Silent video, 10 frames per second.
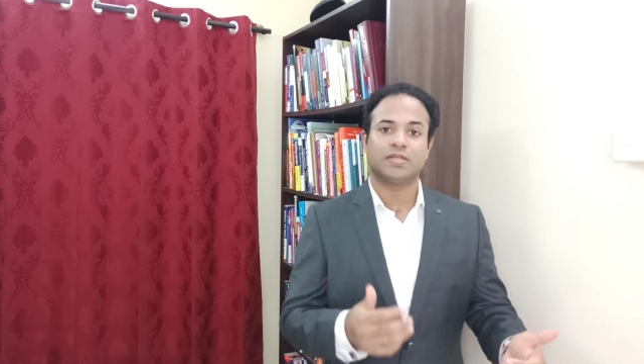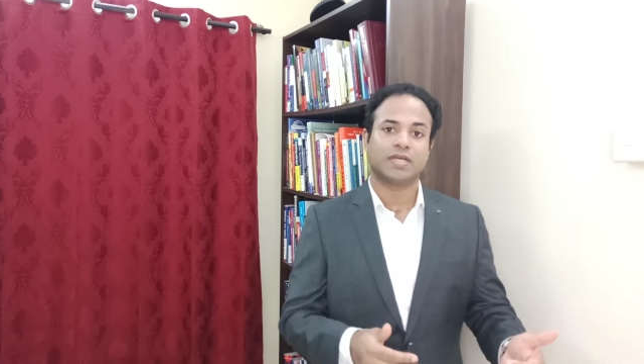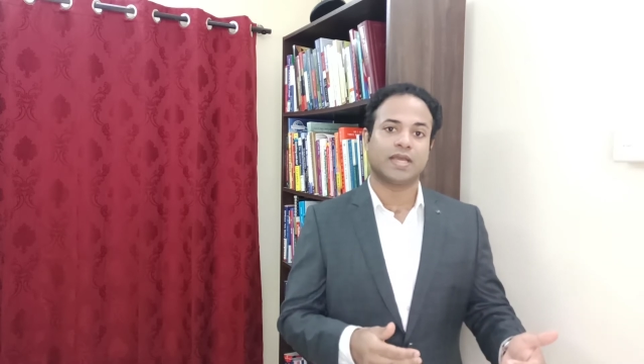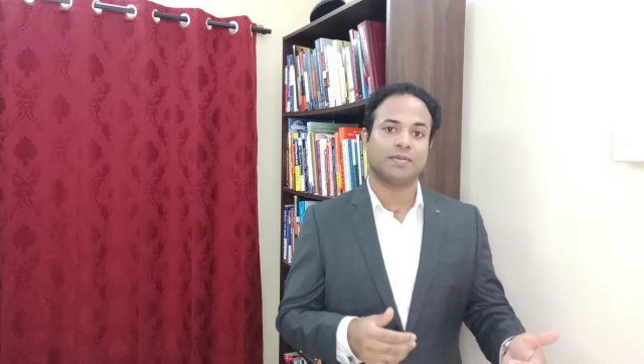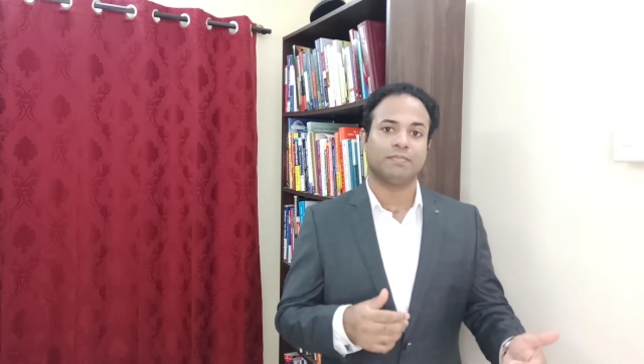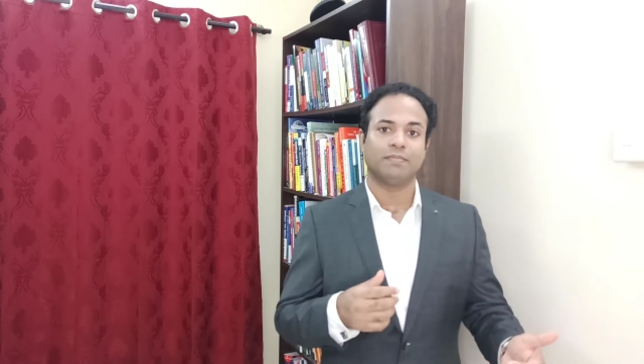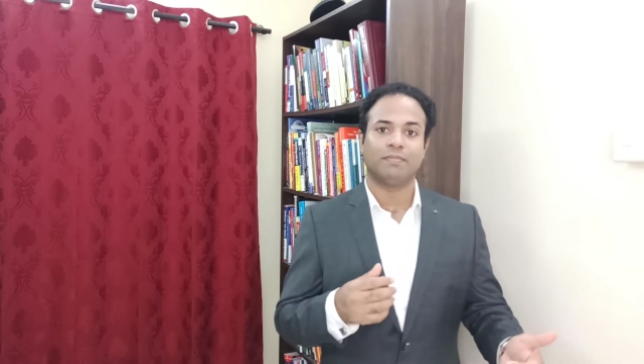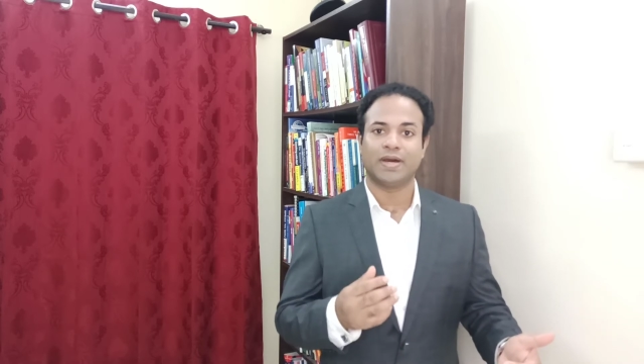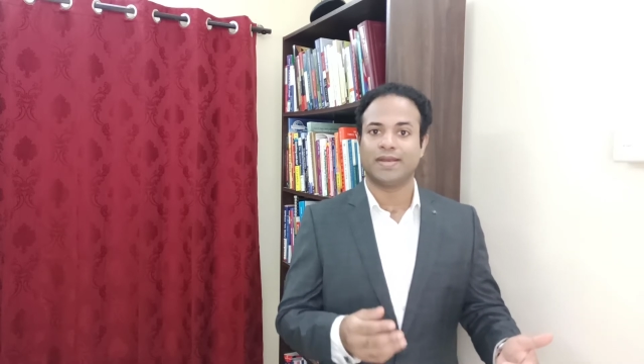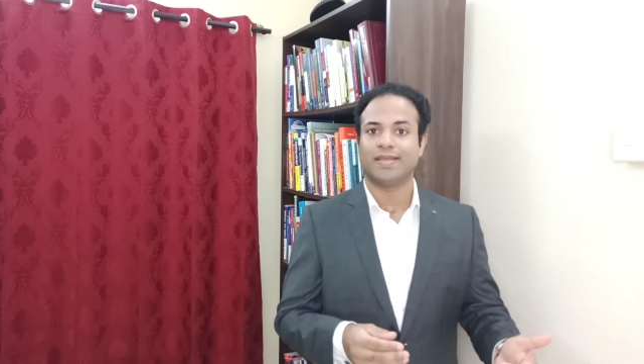
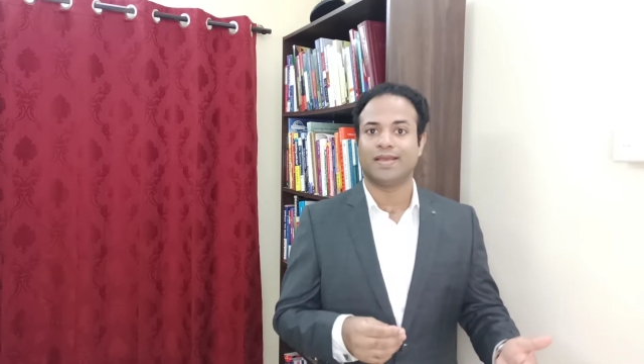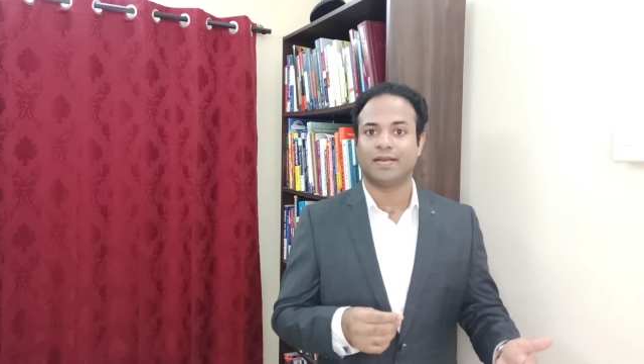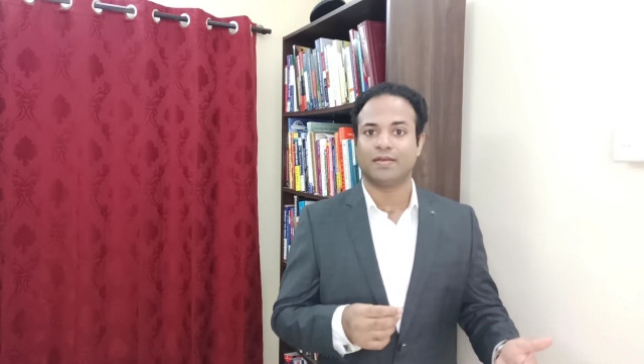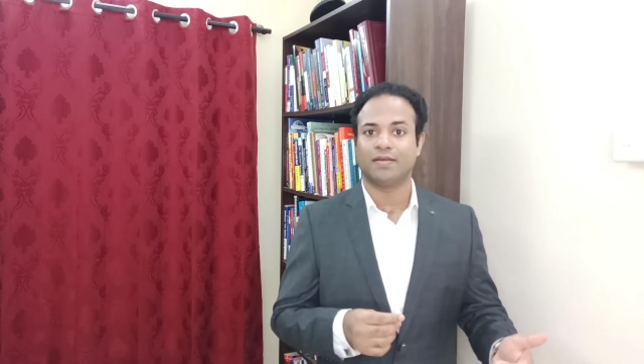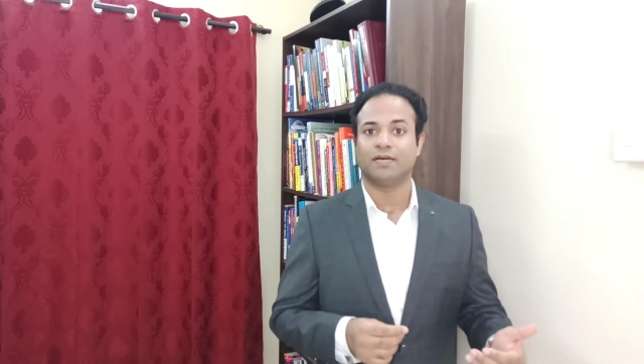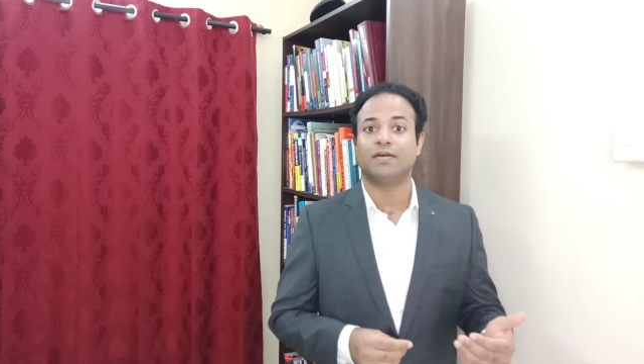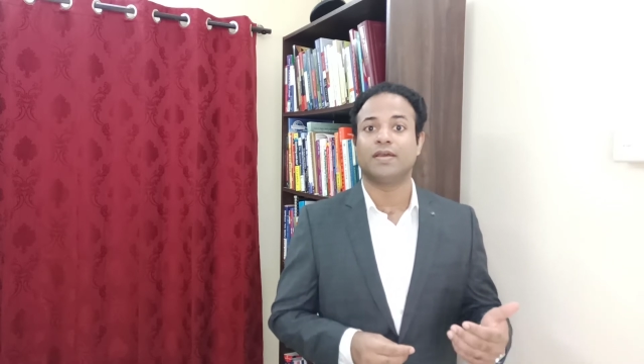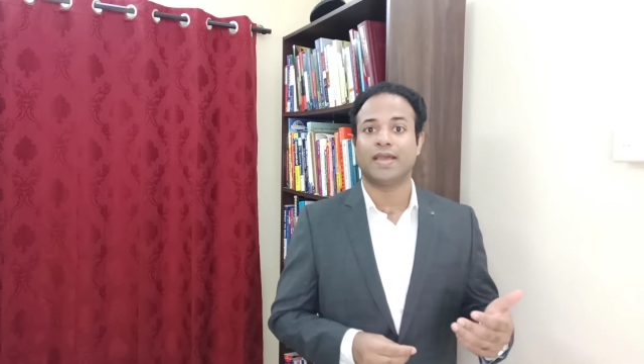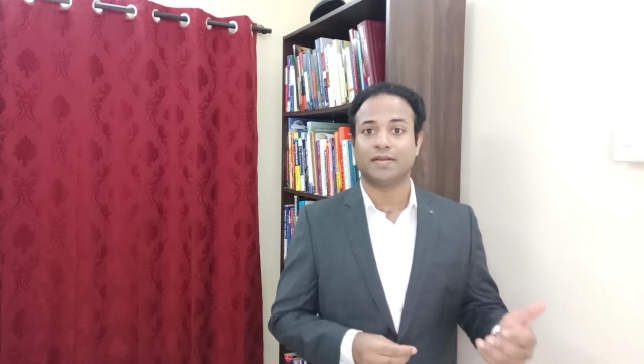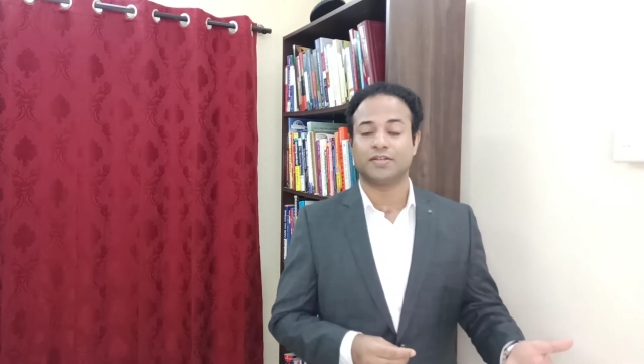time, money, and
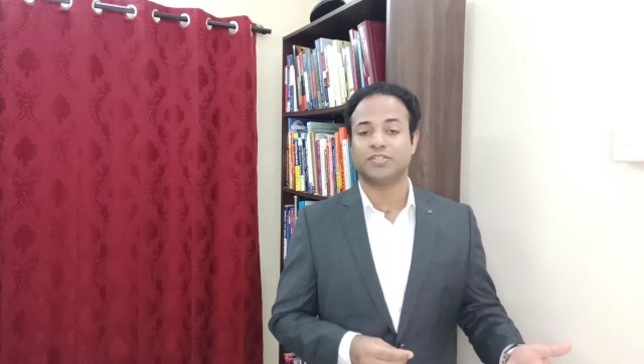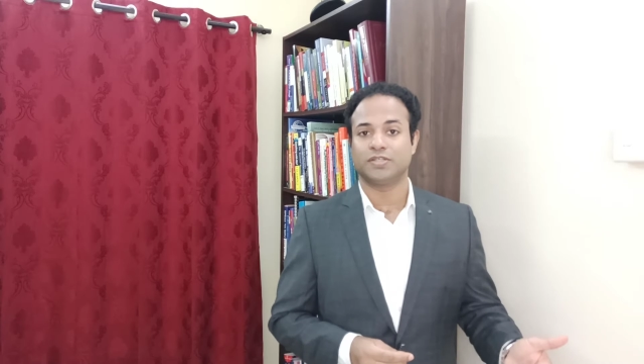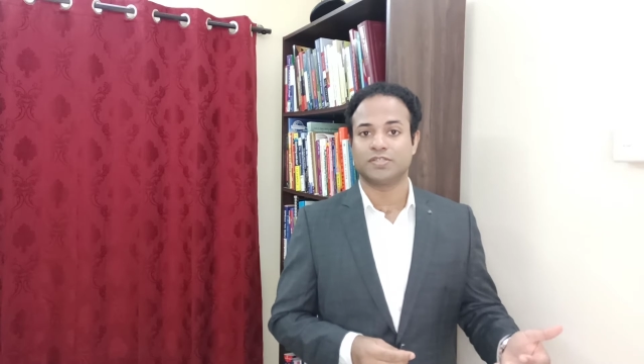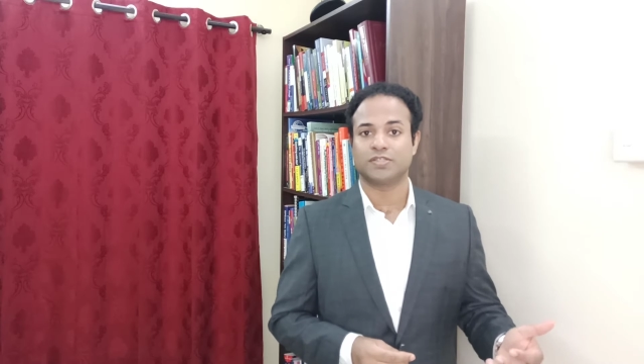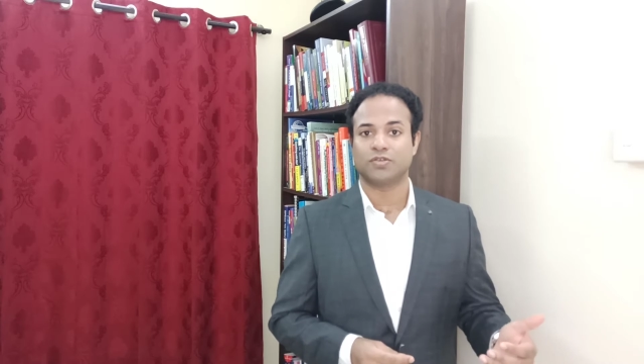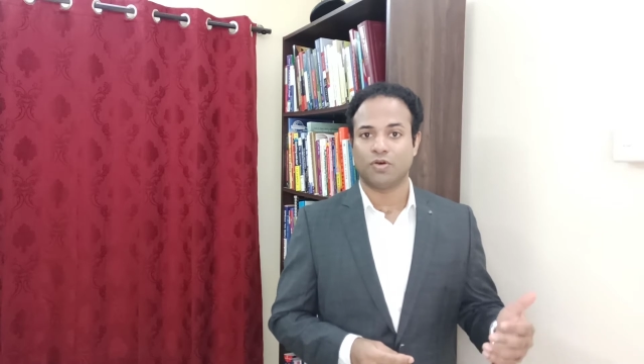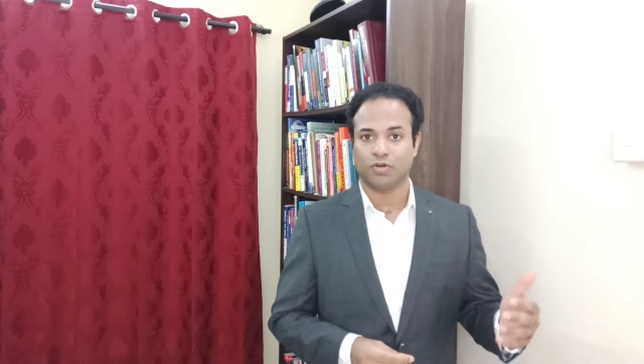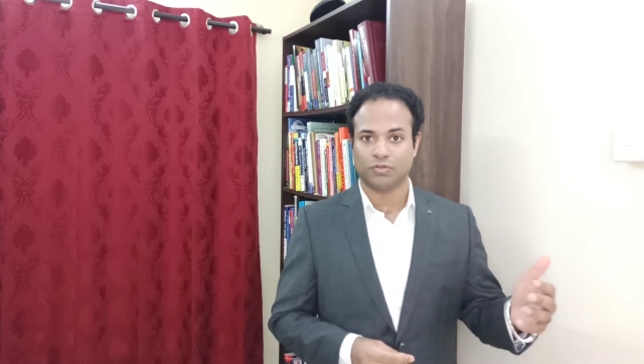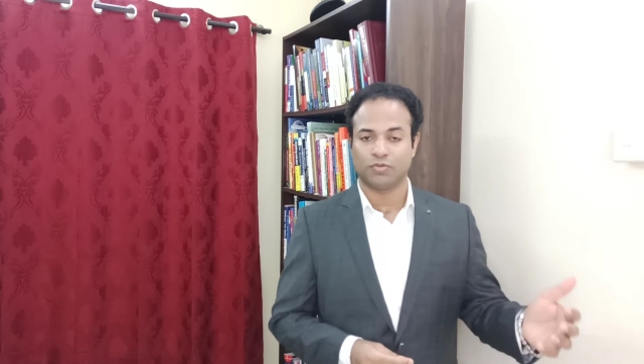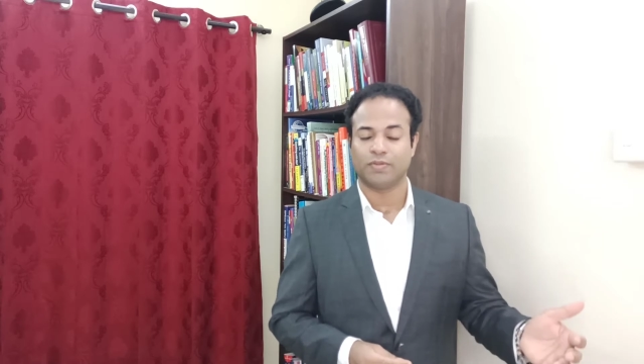energies
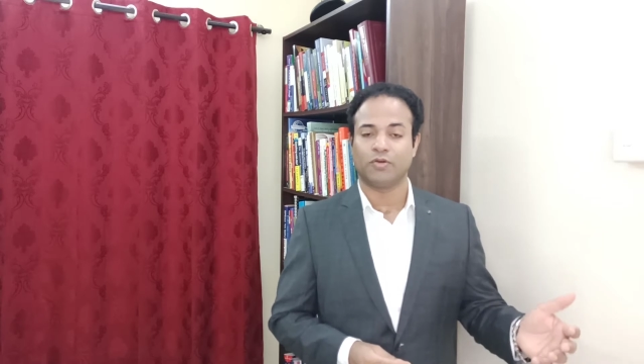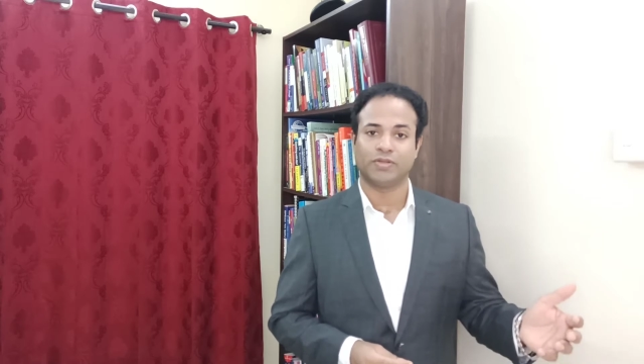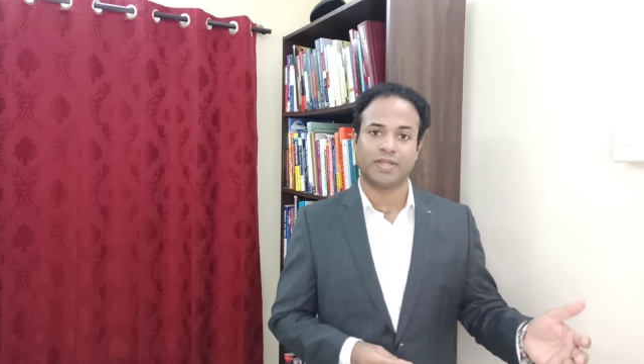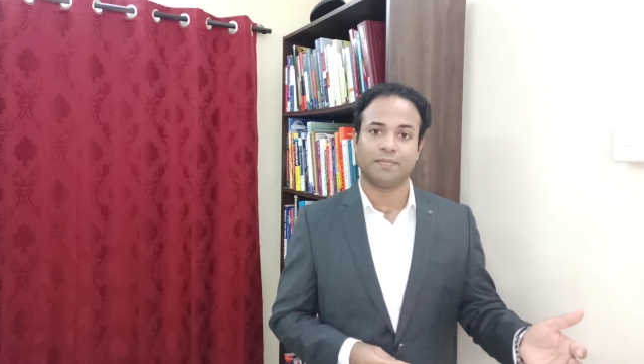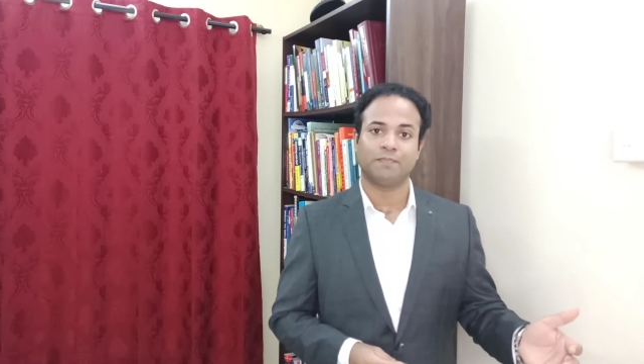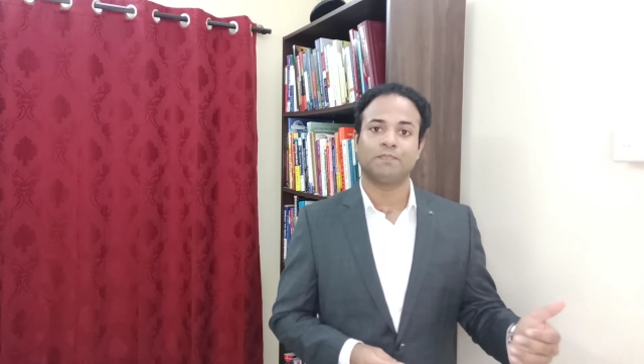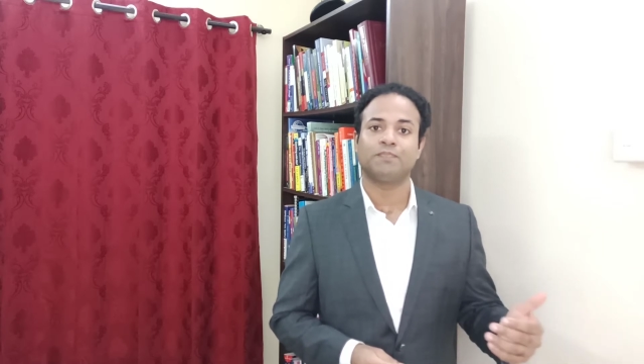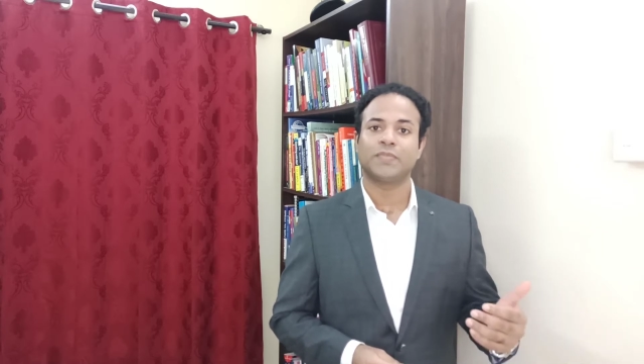on them.